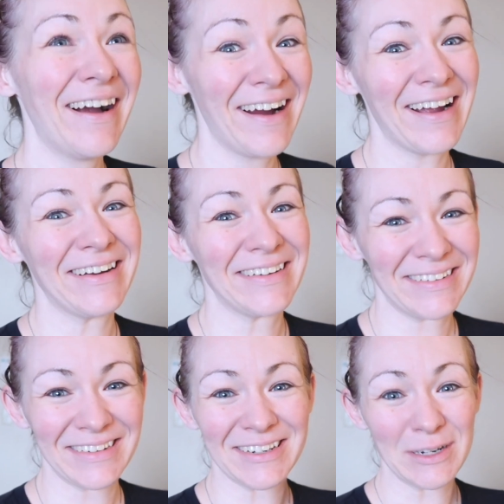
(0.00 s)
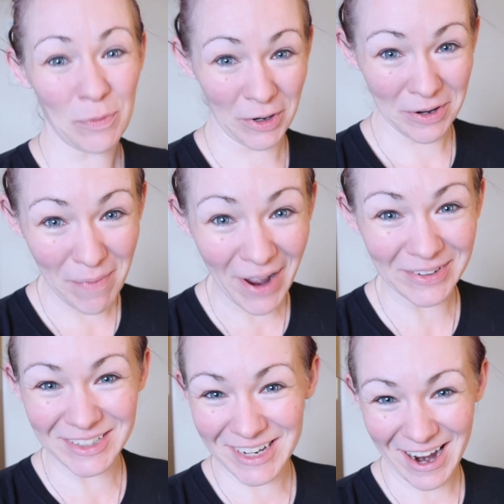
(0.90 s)
All right, we're in
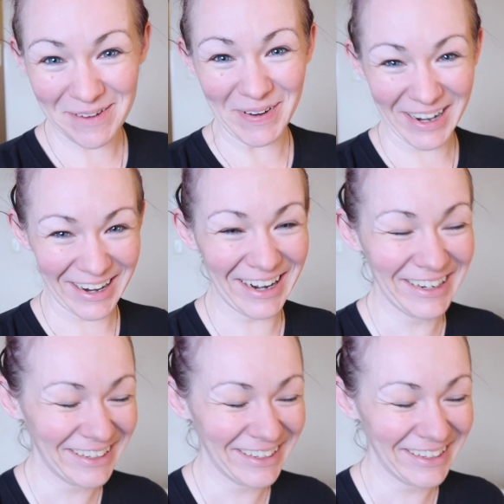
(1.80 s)
mountain time here.